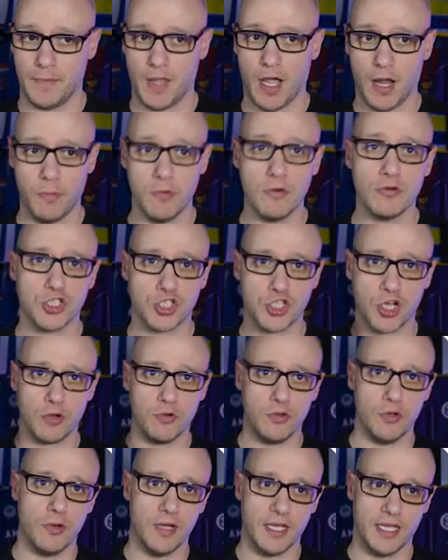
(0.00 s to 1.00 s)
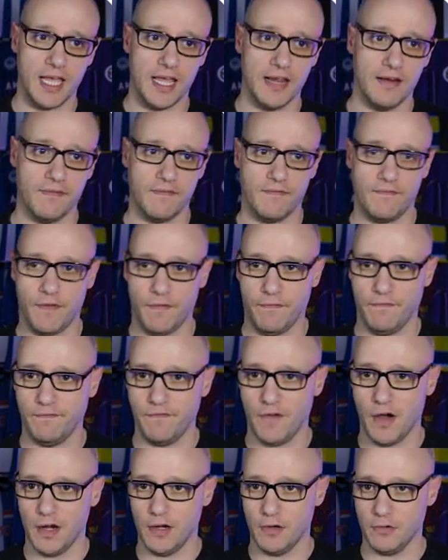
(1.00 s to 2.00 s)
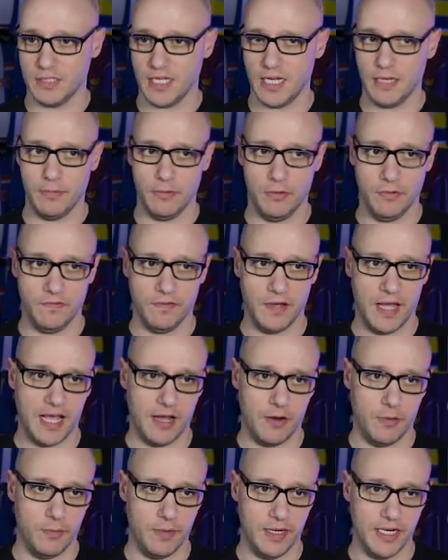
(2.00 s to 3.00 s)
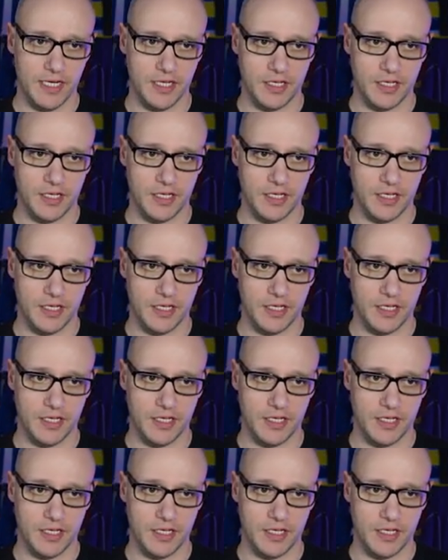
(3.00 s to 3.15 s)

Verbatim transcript: I will show you again the final table of how we